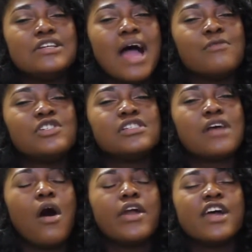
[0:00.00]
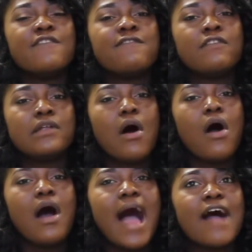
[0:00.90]
you know, I was just on the floor,
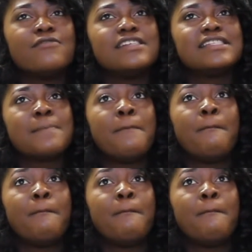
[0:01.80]
I was